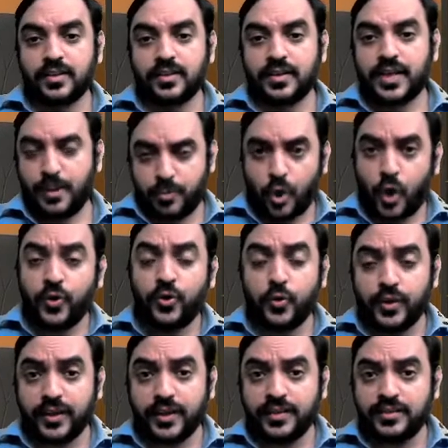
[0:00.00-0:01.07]
I'm not
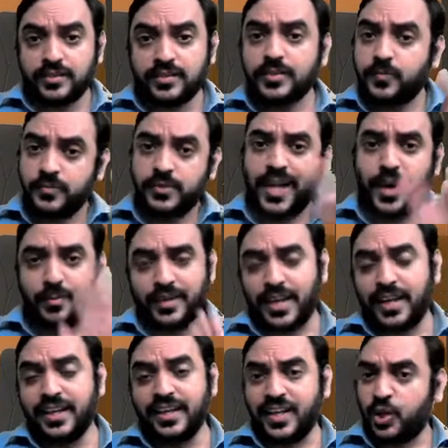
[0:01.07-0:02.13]
doing it. I'm
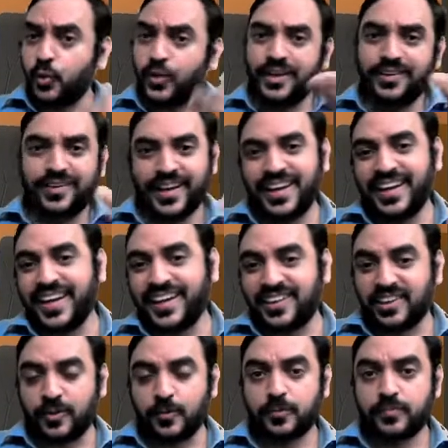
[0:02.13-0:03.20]
telling it. You can try later.
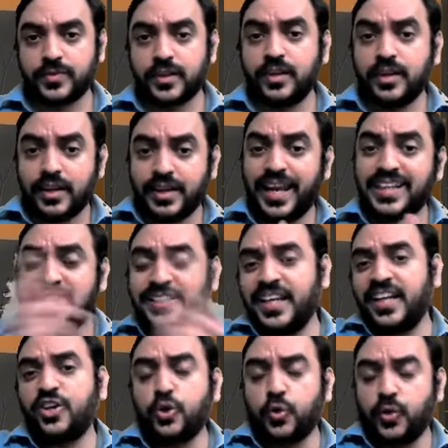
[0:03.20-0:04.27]
Less
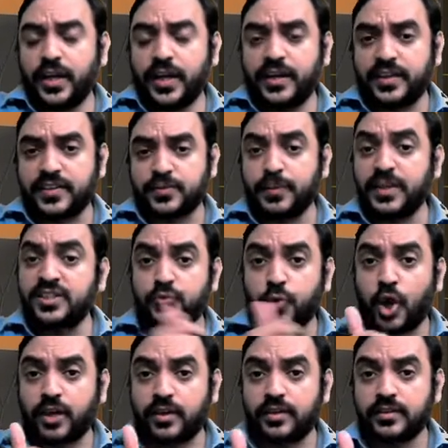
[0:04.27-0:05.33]
than two ladies means
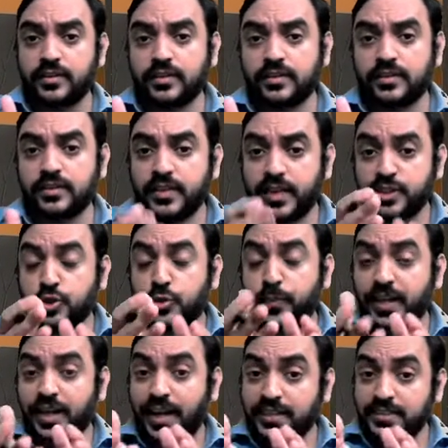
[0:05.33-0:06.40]
what? It should be
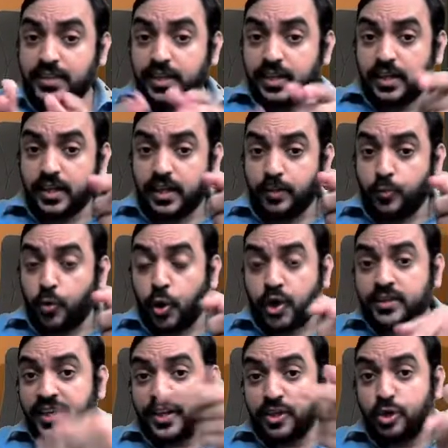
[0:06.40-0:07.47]
less, more
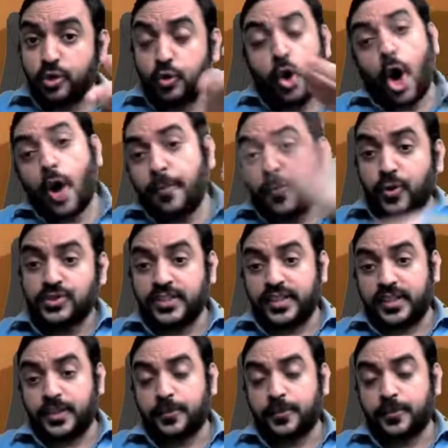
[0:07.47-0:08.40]
than two, opposite.